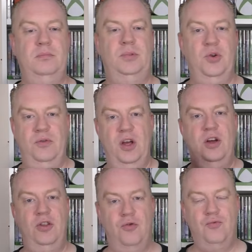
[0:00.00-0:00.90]
sort of
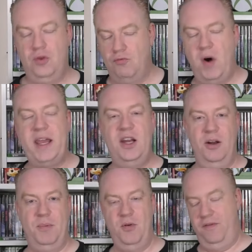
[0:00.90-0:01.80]
the
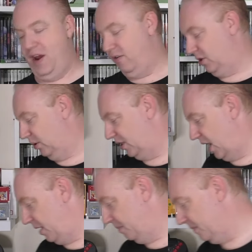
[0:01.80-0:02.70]
regular boot fair, as we say.